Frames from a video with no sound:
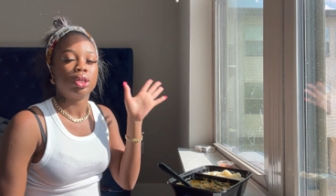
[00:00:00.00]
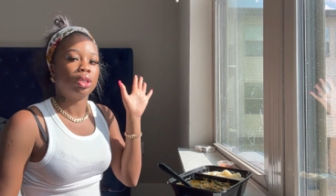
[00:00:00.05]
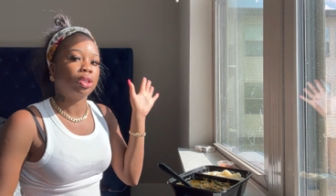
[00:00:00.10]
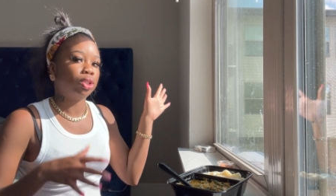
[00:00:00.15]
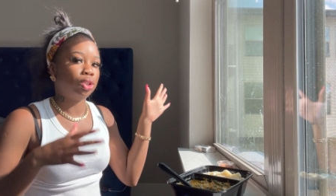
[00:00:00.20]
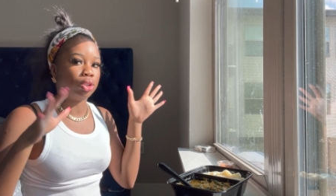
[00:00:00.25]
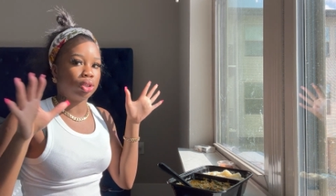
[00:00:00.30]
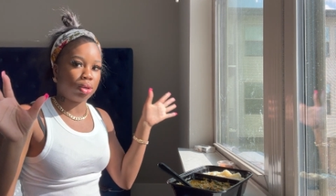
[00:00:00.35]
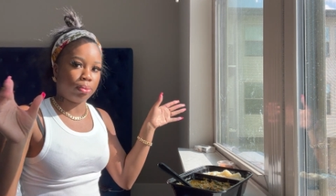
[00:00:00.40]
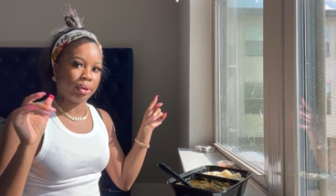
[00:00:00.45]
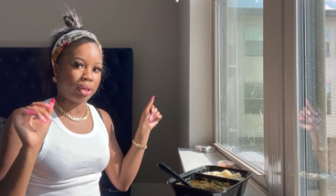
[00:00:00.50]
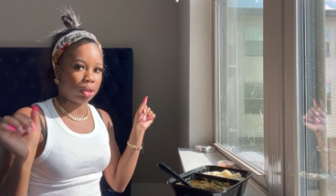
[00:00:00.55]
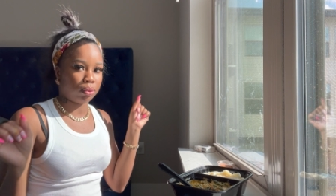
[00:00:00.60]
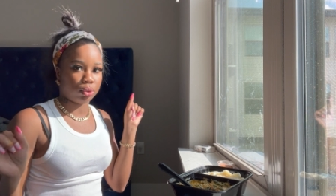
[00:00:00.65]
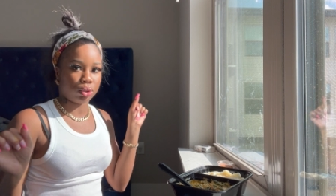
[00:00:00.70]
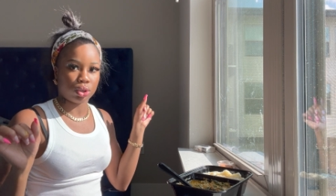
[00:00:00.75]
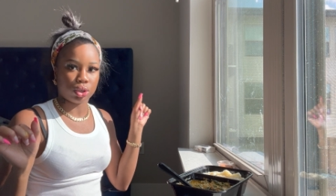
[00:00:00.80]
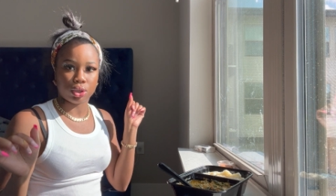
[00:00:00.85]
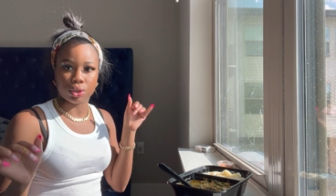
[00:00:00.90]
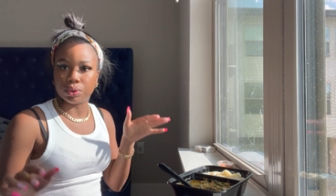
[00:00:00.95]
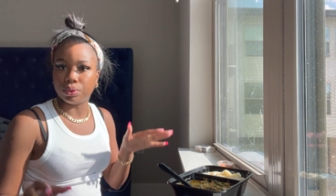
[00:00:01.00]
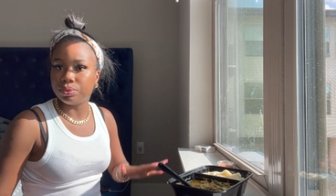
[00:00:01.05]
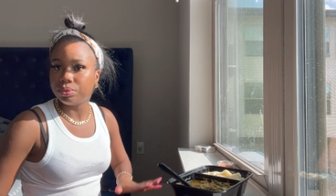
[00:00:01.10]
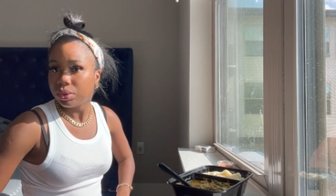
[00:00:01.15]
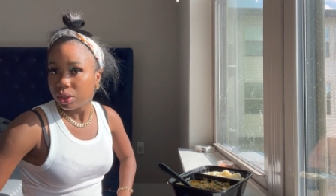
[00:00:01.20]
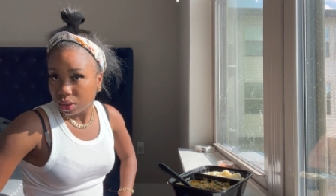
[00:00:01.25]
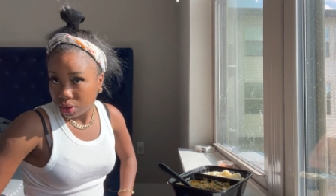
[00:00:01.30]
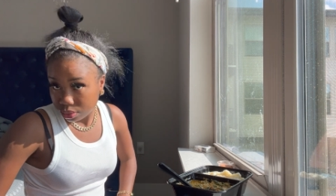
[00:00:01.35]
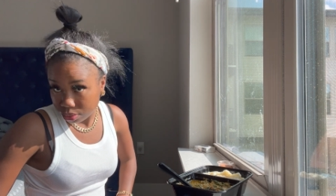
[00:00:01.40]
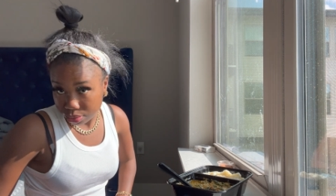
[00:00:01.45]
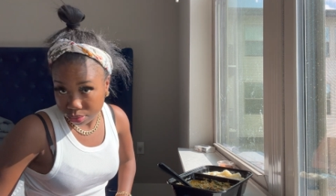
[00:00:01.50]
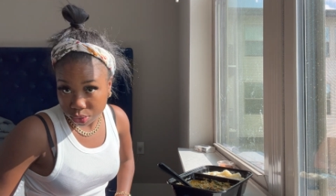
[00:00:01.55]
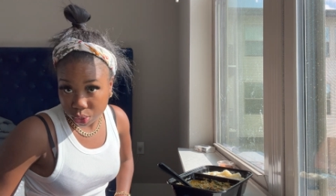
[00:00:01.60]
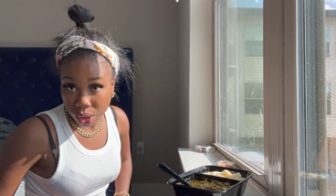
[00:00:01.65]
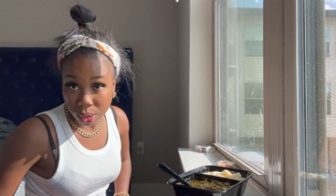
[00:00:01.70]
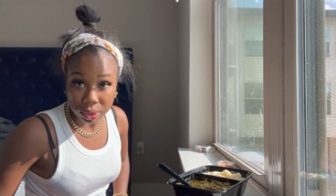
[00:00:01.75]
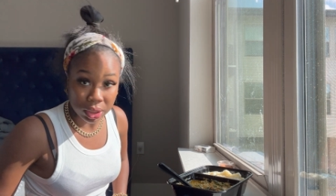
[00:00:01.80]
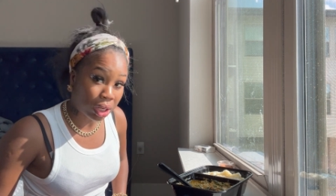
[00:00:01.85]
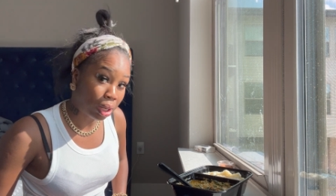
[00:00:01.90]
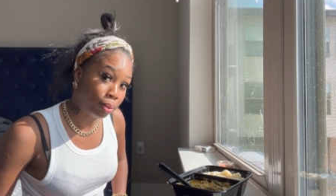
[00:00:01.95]
You know, make it real cute. So
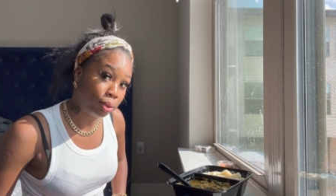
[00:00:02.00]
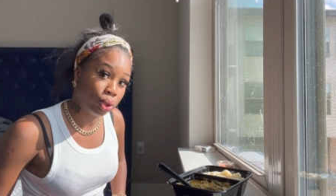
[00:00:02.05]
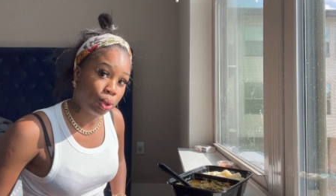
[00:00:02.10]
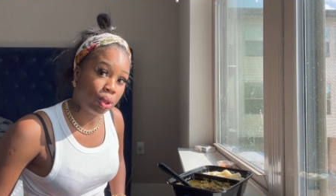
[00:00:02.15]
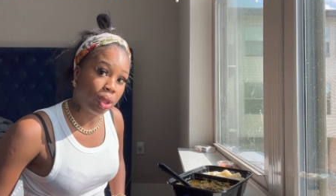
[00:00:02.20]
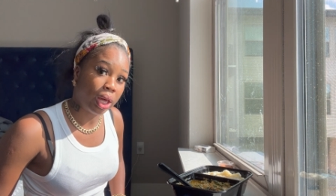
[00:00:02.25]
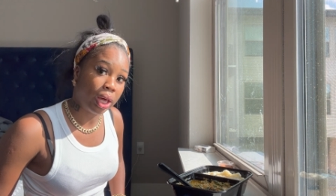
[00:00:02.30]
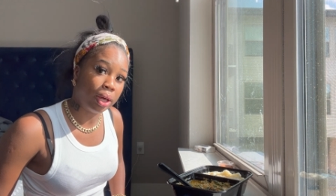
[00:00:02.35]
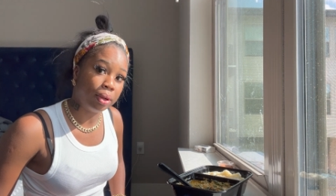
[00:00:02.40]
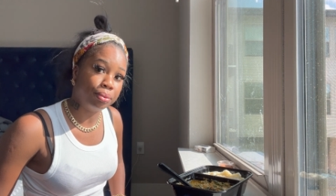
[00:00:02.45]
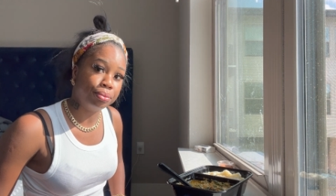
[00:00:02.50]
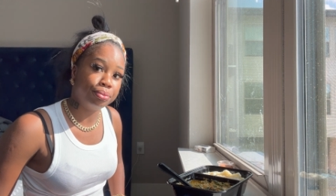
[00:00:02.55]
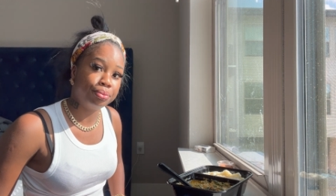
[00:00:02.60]
I think I'm gonna do that.